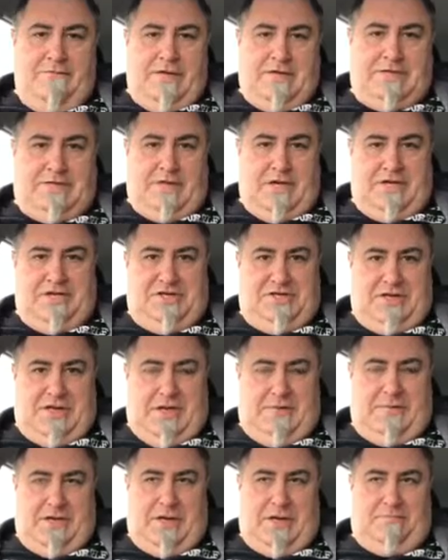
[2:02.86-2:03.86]
investigation
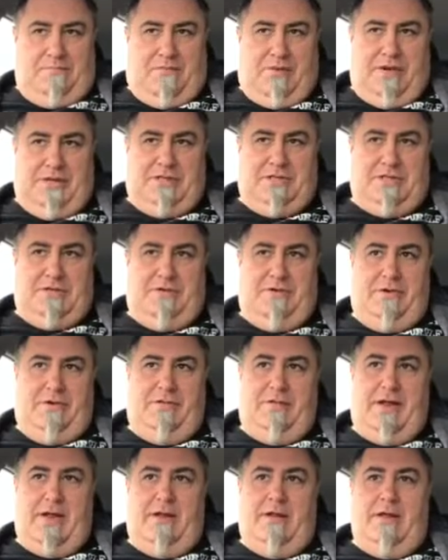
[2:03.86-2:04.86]
coming up pretty soon
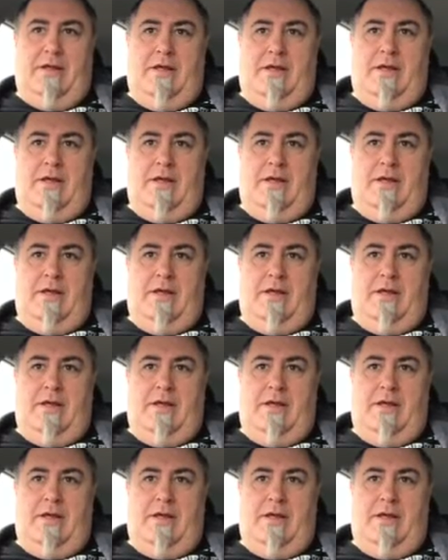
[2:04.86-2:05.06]
on that.